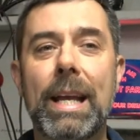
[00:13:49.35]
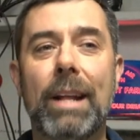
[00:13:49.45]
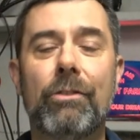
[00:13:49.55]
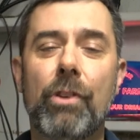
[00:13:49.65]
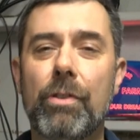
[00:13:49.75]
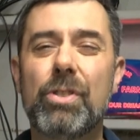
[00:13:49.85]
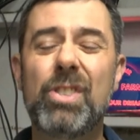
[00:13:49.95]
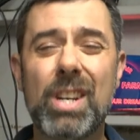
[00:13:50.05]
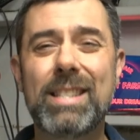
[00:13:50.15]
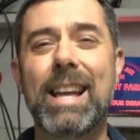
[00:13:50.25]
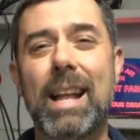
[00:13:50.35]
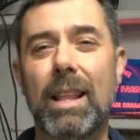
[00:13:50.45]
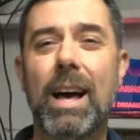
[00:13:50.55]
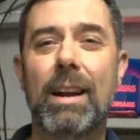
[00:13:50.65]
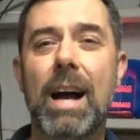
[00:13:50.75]
and so there's just not a
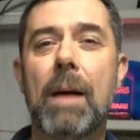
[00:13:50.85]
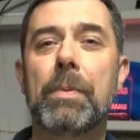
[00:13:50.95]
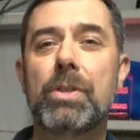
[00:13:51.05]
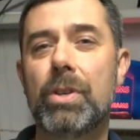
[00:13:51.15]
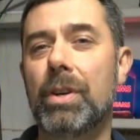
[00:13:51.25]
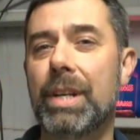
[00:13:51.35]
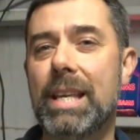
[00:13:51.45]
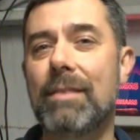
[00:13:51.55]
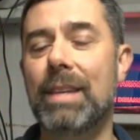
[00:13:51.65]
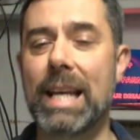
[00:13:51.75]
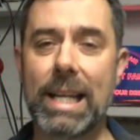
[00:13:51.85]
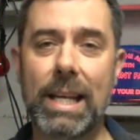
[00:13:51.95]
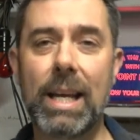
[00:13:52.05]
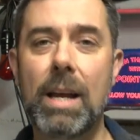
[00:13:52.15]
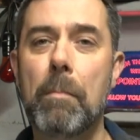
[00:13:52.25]
lot of opportunity, even at
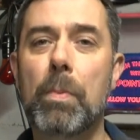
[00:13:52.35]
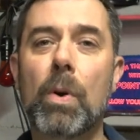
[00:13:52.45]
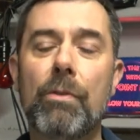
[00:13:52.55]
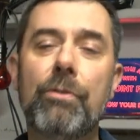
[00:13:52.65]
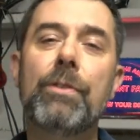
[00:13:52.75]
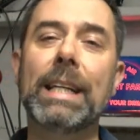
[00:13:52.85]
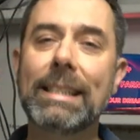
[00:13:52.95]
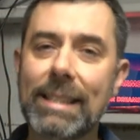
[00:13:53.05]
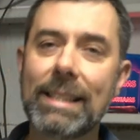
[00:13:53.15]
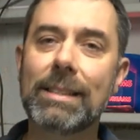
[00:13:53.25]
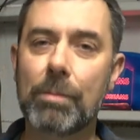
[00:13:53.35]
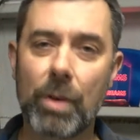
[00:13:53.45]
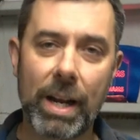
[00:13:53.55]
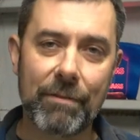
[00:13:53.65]
a perfect system, right?